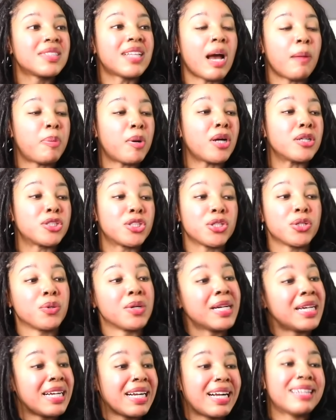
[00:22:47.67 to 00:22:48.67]
that a lot part of
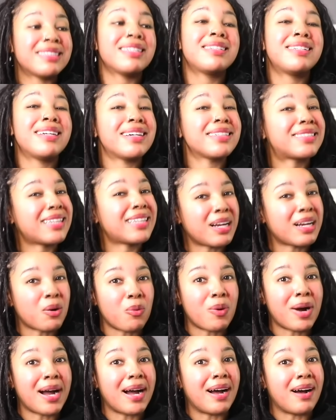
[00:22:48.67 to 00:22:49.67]
too because it does take a
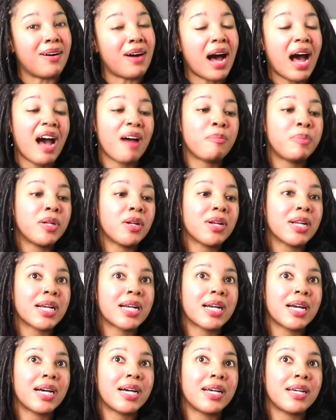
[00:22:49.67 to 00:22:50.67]
while. I've been on a
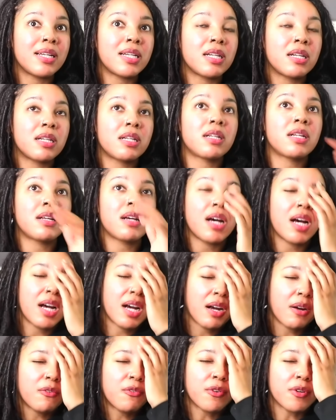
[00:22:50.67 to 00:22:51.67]
cut
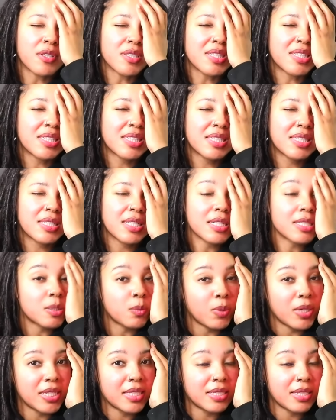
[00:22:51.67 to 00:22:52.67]
for 6
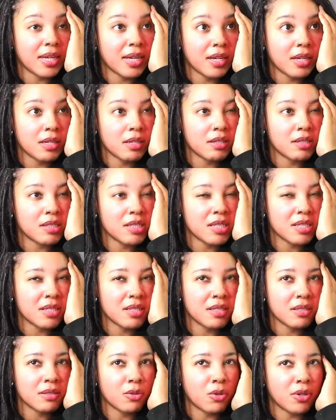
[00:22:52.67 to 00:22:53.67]
weeks
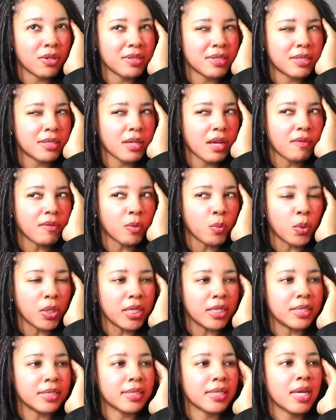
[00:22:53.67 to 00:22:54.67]
now. I'm going on 7
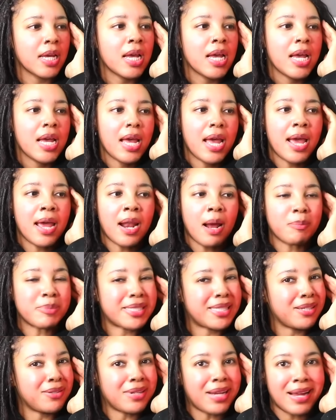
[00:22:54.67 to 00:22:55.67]
weeks and I'm
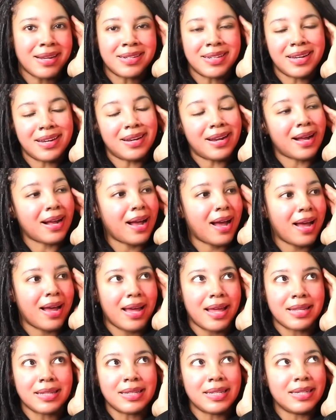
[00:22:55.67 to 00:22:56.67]
still not done. I got
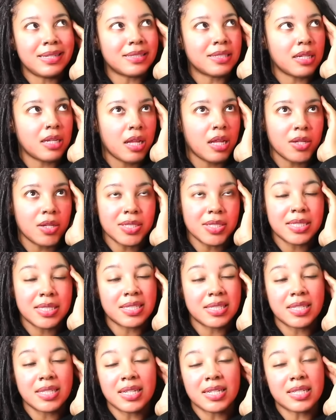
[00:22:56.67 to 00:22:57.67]
at least another
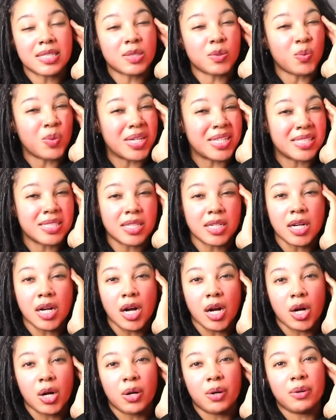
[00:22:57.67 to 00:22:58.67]
6 weeks to
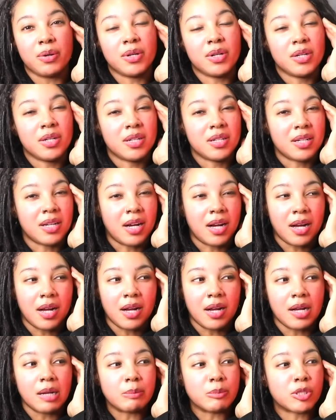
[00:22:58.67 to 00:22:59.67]
go.
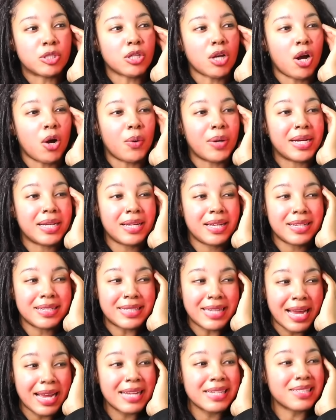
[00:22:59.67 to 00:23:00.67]
So
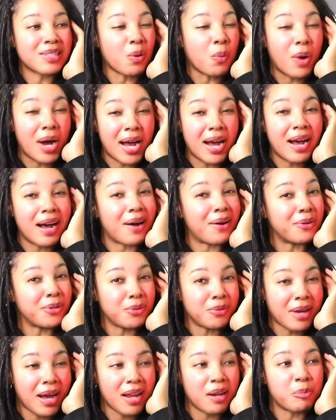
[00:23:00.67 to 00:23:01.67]
it takes a while.
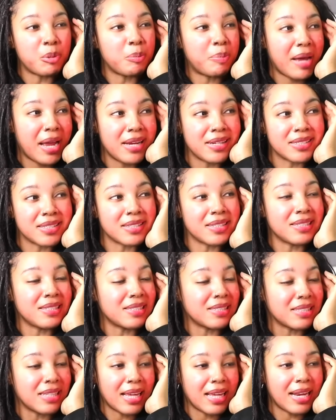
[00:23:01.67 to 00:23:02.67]
You got to be patient and
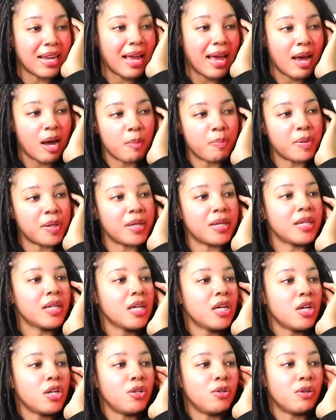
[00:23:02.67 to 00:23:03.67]
just it happen.
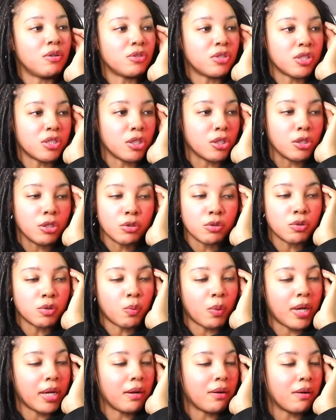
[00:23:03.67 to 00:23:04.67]
You don't just lose
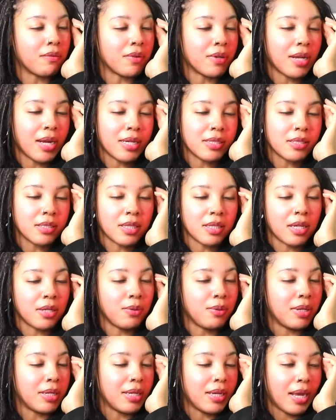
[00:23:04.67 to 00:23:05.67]
weight overnight, just like
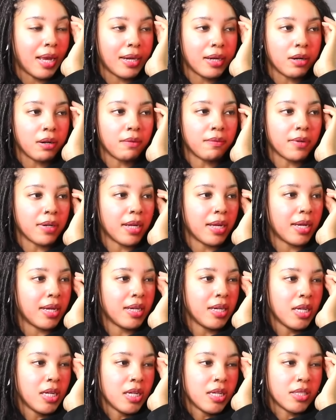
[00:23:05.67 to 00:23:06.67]
you didn't gain it
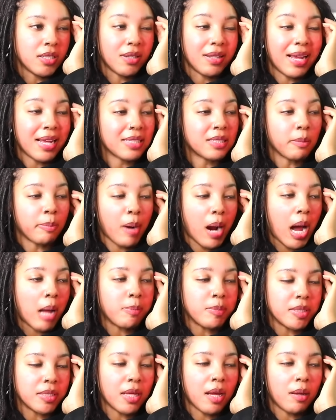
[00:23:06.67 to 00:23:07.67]
overnight. So that's the
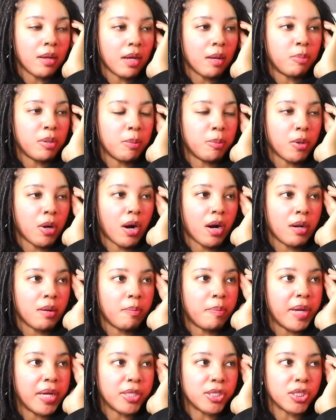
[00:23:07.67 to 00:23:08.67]
problem, is that, yeah, people are
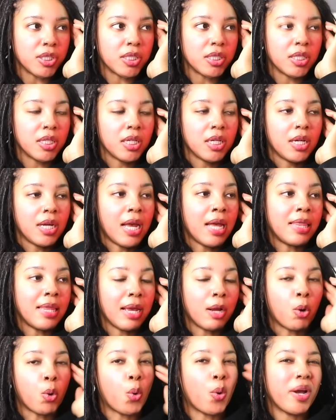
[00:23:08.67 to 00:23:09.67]
impatient and
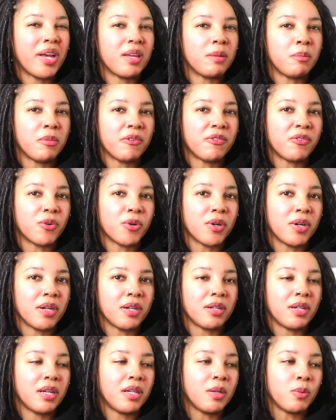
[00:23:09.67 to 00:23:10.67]
they quit before
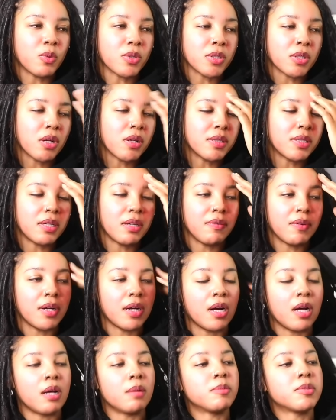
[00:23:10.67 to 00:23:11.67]
any results even
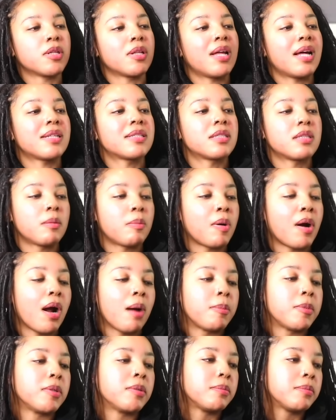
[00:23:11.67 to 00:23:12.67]
come. So that's the
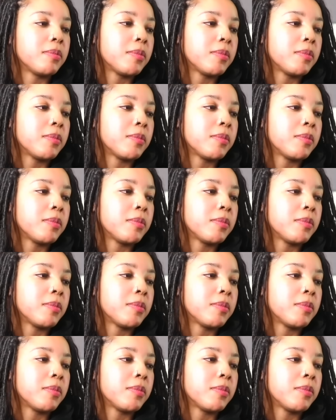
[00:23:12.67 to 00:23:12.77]
problem.